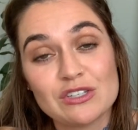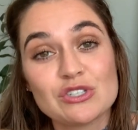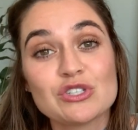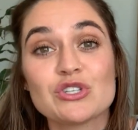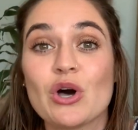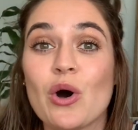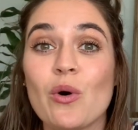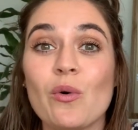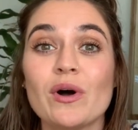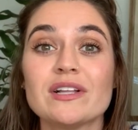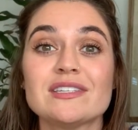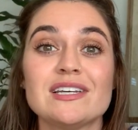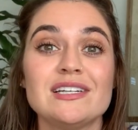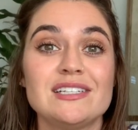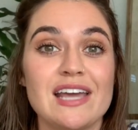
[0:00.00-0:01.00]
So
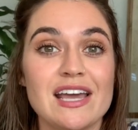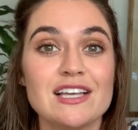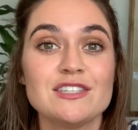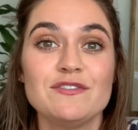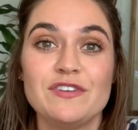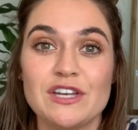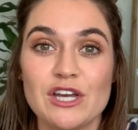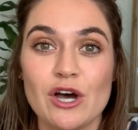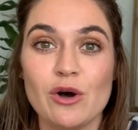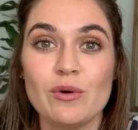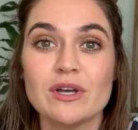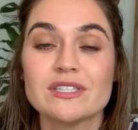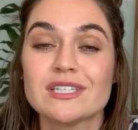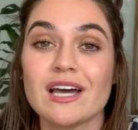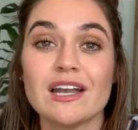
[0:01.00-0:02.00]
today's video
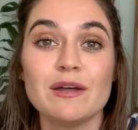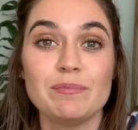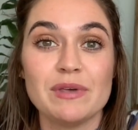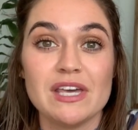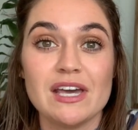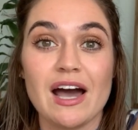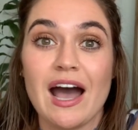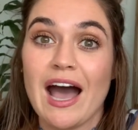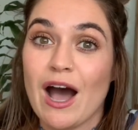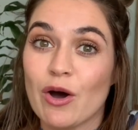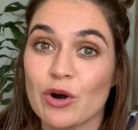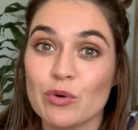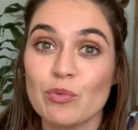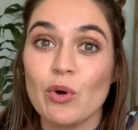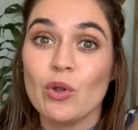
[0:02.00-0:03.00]
is gonna be a how
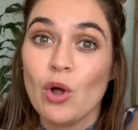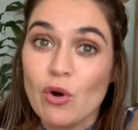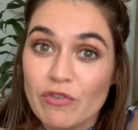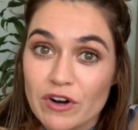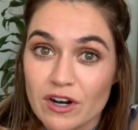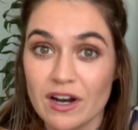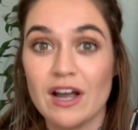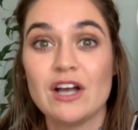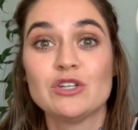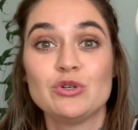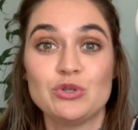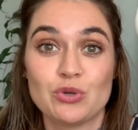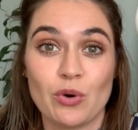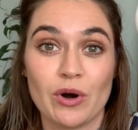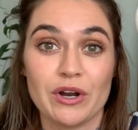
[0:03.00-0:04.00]
to rollover
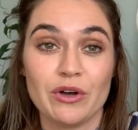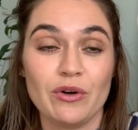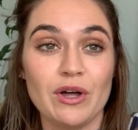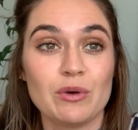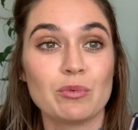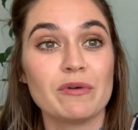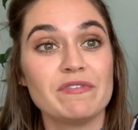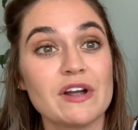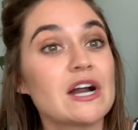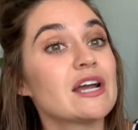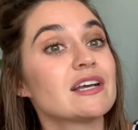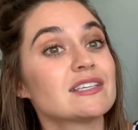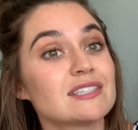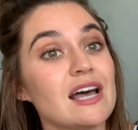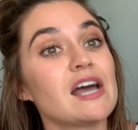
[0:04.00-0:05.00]
tutorial, and we're very
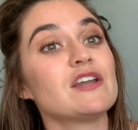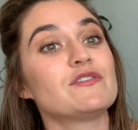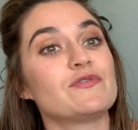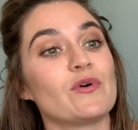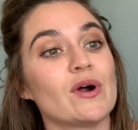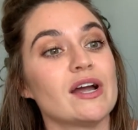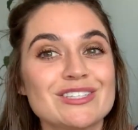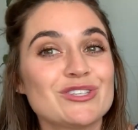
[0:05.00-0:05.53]
excited for it.